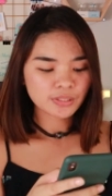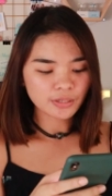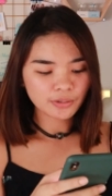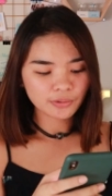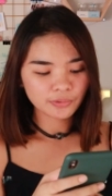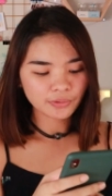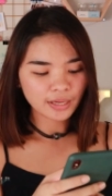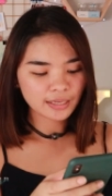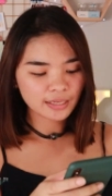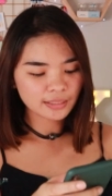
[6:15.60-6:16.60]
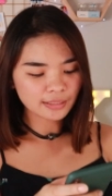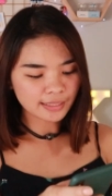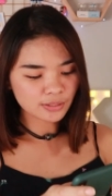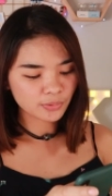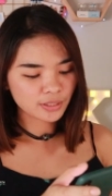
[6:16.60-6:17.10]
so and then the
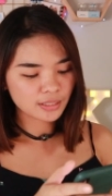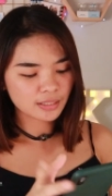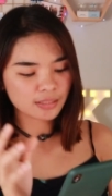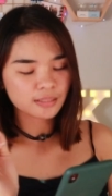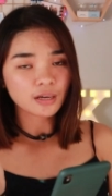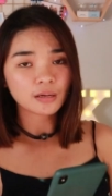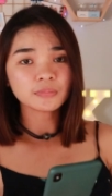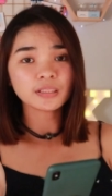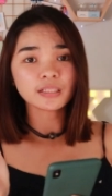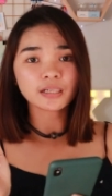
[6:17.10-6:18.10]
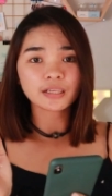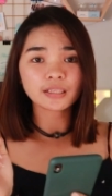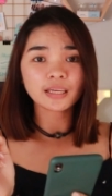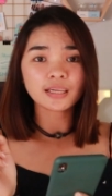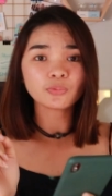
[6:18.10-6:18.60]
last one is the Omelette
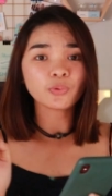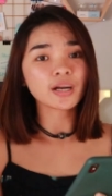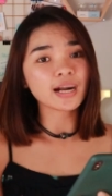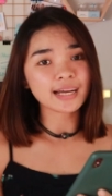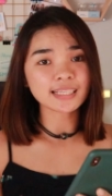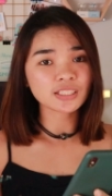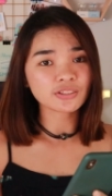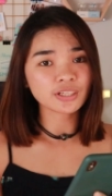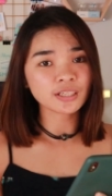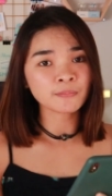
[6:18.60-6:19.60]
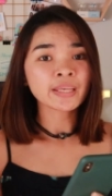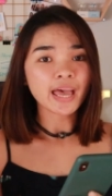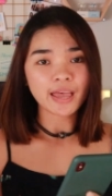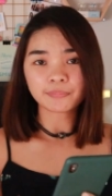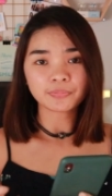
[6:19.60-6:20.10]
Arcade, where I stream
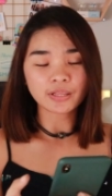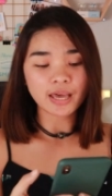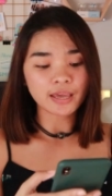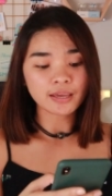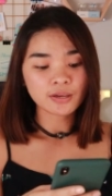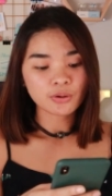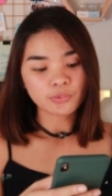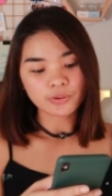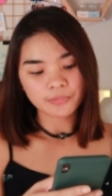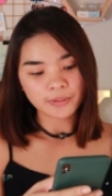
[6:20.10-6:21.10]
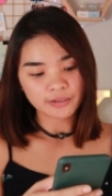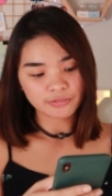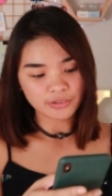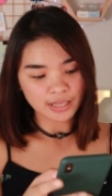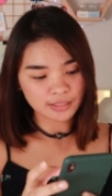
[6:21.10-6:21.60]
and play with my
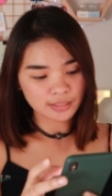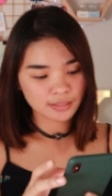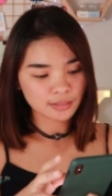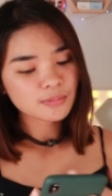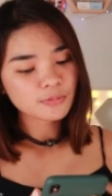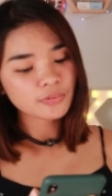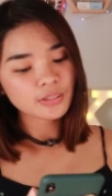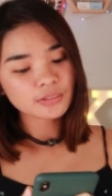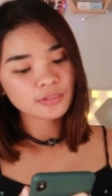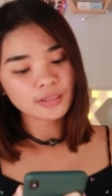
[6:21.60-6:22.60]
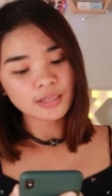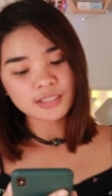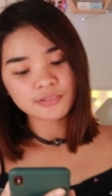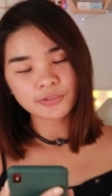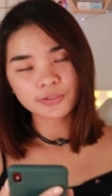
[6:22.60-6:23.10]
friends. Let's move on to the
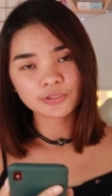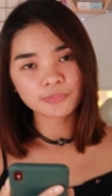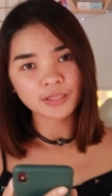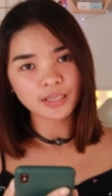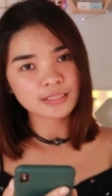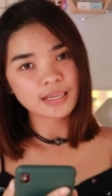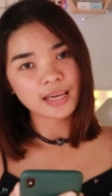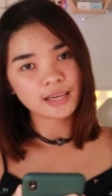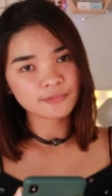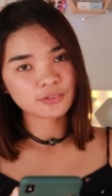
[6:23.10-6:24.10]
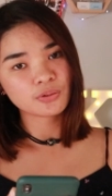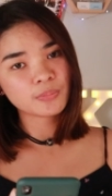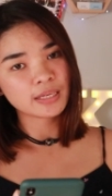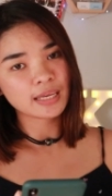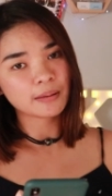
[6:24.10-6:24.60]
next folder because I have so
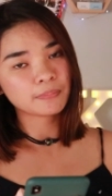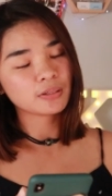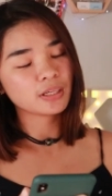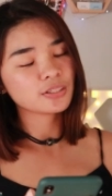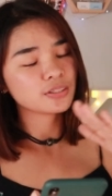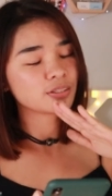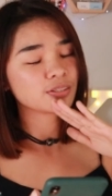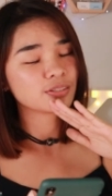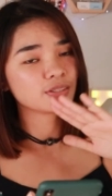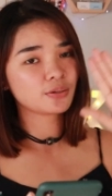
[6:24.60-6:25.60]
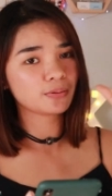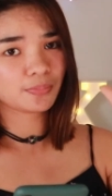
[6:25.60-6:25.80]
many applications, so